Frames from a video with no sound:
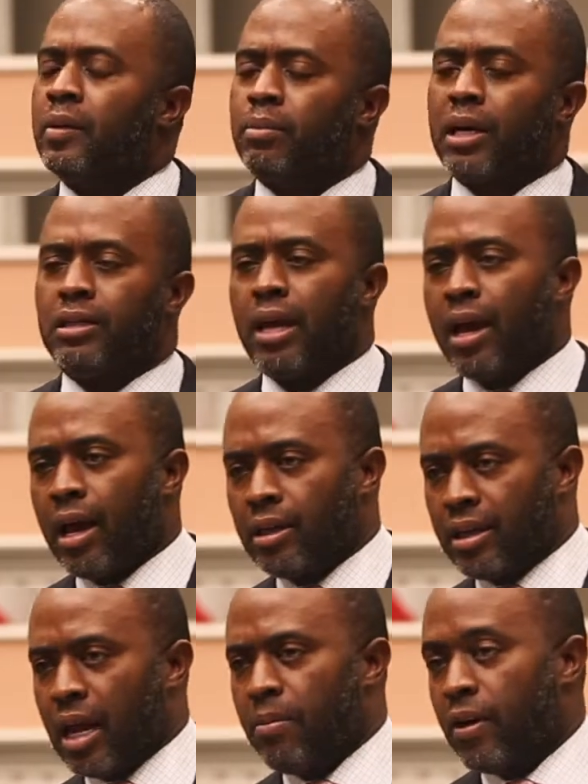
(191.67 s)
My
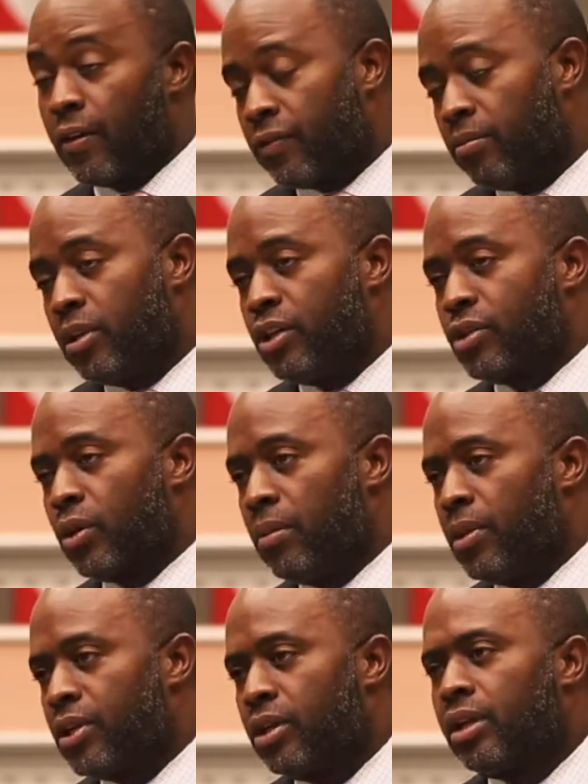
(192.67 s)
dad came here from
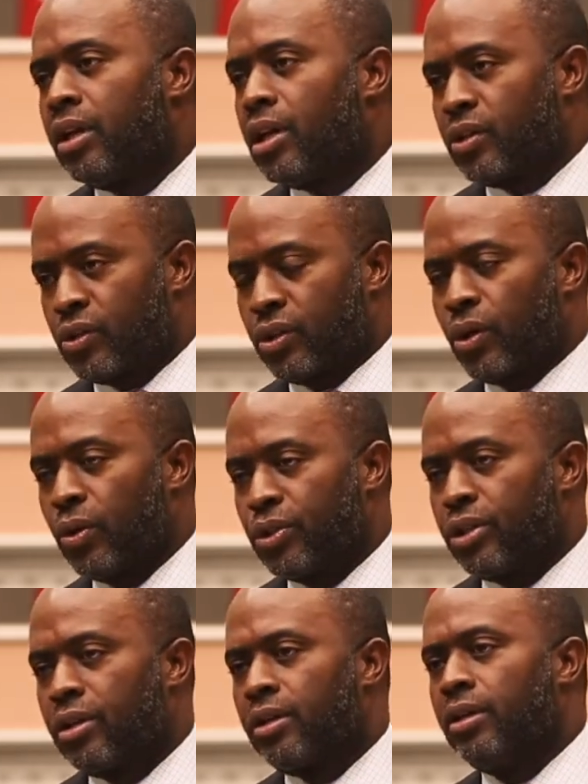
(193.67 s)
Detroit, Michigan as a
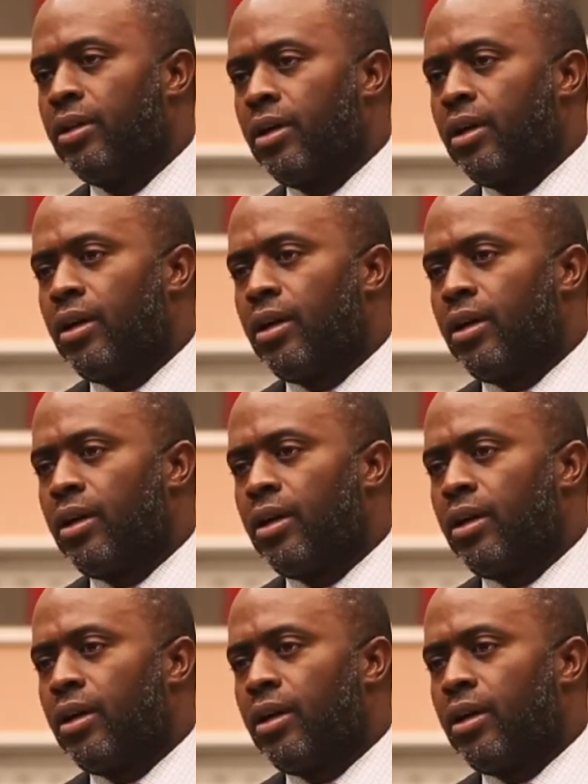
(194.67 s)
soldier,